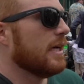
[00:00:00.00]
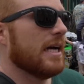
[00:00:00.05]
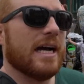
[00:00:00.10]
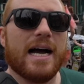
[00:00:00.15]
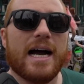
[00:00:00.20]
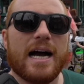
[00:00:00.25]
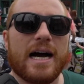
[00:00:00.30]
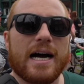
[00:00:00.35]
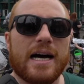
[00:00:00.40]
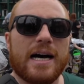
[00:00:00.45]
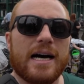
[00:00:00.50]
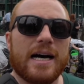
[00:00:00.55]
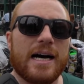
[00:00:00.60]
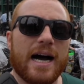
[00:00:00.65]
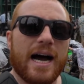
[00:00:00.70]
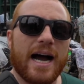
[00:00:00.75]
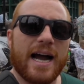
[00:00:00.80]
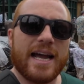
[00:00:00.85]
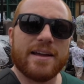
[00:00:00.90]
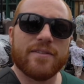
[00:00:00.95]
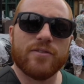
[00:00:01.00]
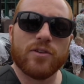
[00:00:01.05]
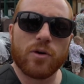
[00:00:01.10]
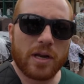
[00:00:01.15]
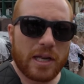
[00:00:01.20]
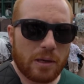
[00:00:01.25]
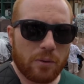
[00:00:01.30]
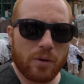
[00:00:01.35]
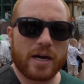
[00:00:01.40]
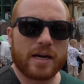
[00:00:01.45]
I have no
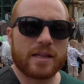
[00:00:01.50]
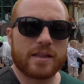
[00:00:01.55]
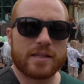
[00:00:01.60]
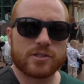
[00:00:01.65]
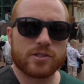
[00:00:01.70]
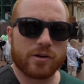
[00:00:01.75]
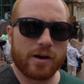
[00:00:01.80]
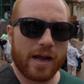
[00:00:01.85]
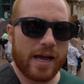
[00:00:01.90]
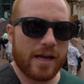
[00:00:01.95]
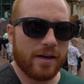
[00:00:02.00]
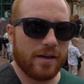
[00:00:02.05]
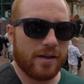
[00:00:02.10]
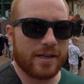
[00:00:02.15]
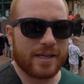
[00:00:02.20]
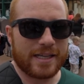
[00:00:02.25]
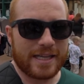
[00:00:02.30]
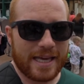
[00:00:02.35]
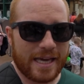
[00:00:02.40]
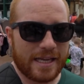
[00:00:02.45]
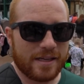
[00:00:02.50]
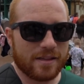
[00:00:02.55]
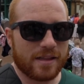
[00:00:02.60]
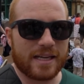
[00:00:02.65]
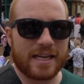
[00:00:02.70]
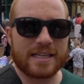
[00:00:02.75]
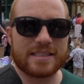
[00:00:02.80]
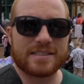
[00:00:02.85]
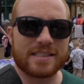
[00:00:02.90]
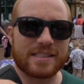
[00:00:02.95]
idea where any of these are at, and again,
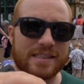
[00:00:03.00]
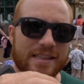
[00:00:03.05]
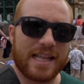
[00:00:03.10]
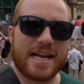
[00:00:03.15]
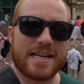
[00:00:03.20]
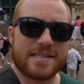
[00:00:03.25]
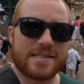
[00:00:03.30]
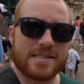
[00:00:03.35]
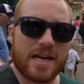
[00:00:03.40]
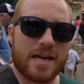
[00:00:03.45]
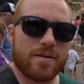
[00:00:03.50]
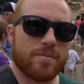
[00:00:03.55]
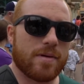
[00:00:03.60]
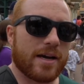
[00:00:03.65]
like I said last time,